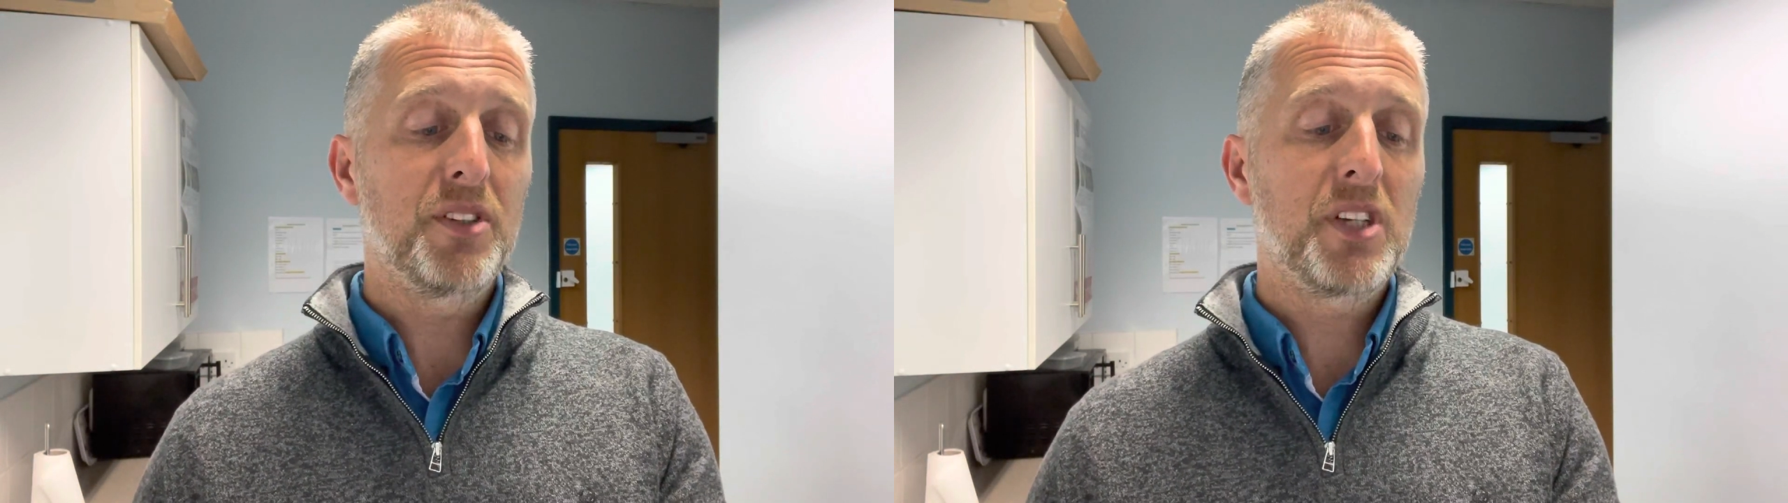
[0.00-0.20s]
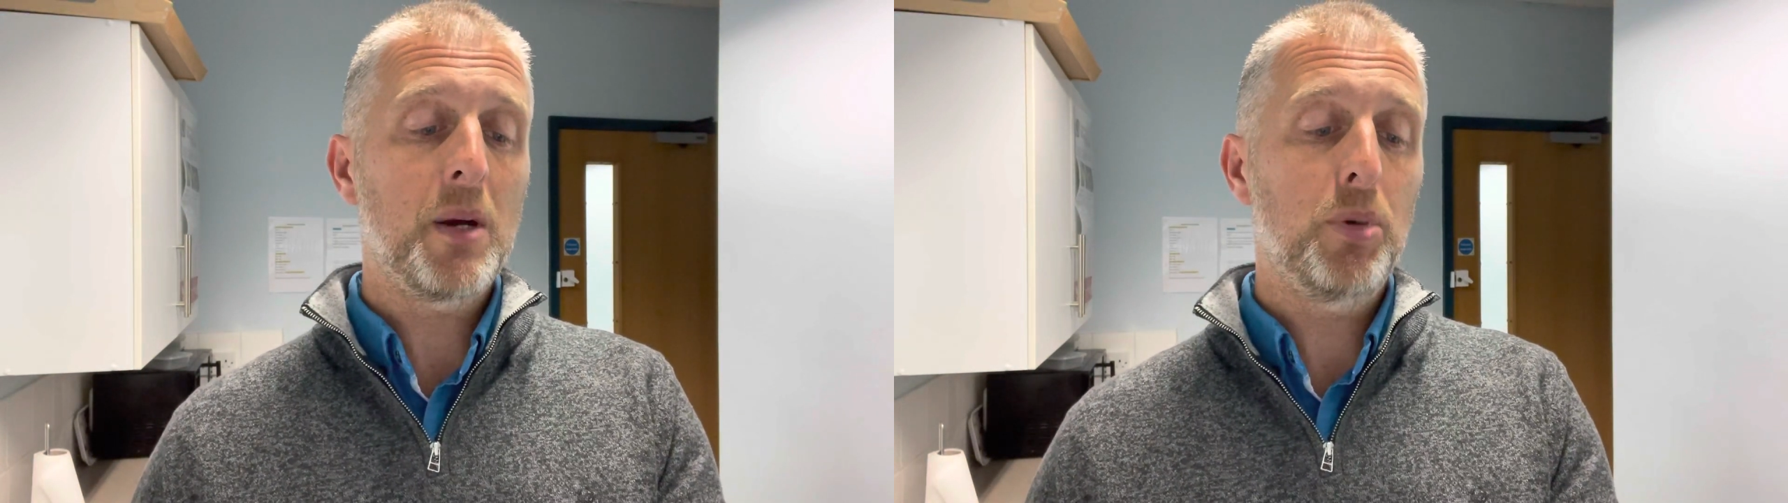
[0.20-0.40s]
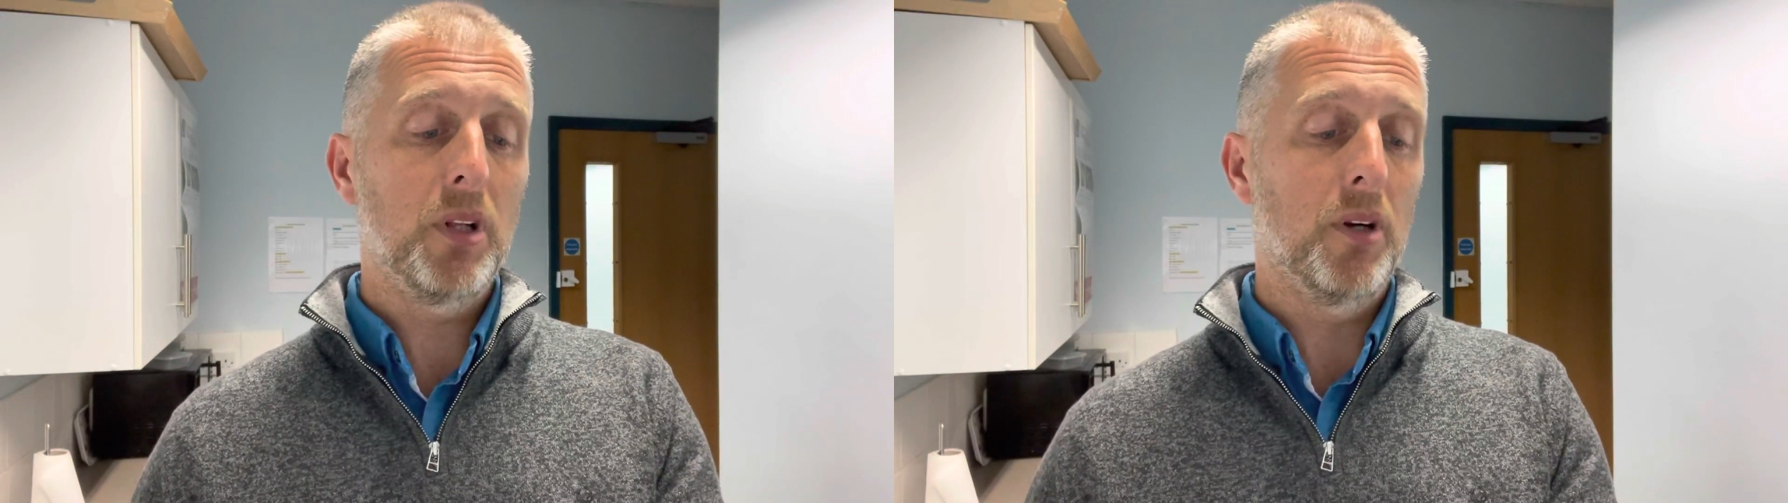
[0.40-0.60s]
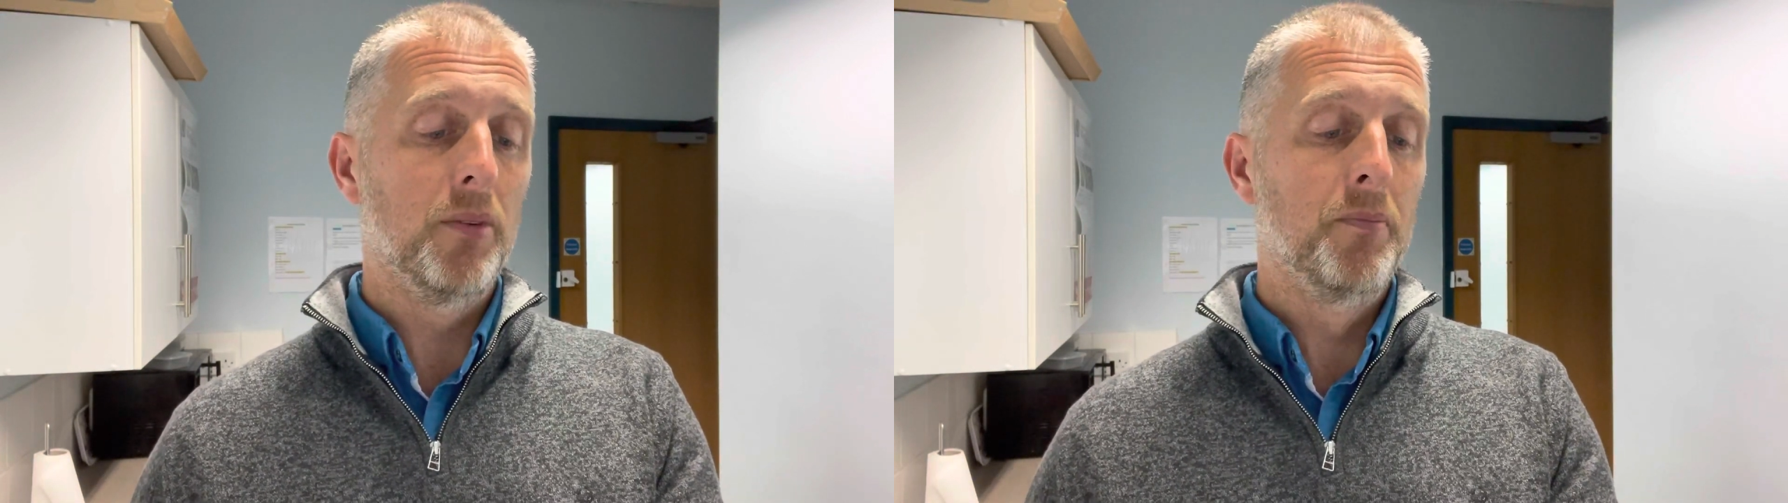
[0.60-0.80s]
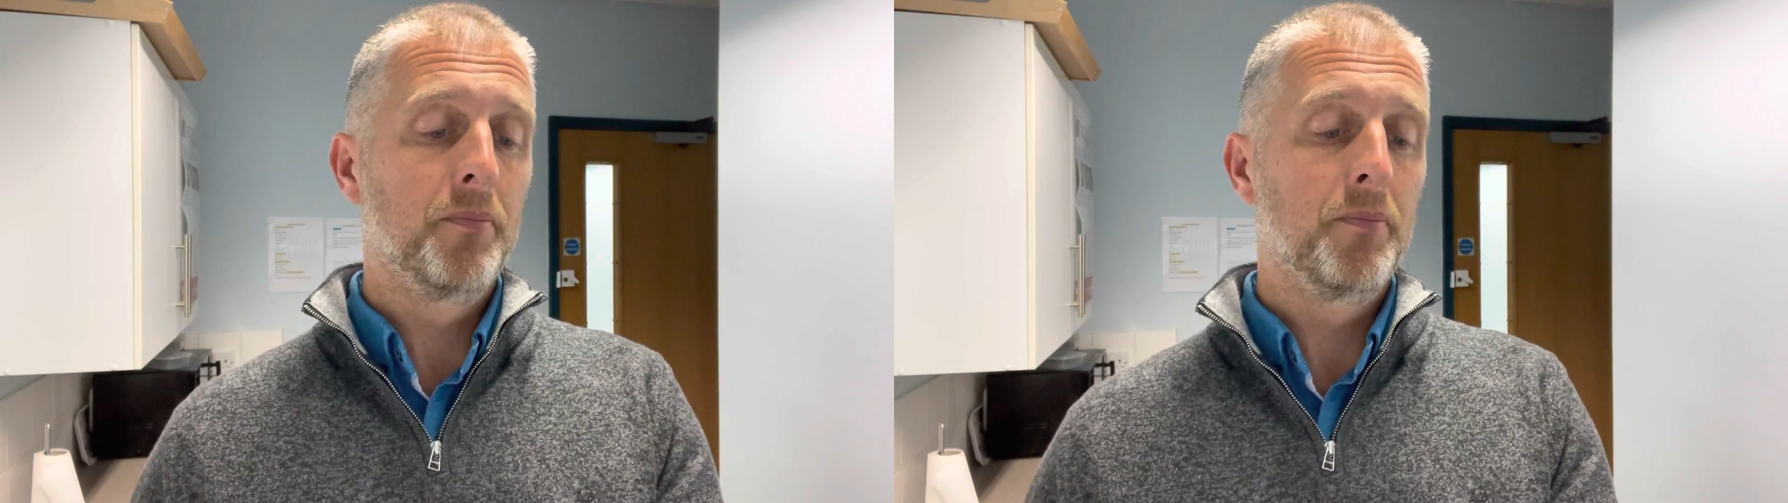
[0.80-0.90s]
Zebulun.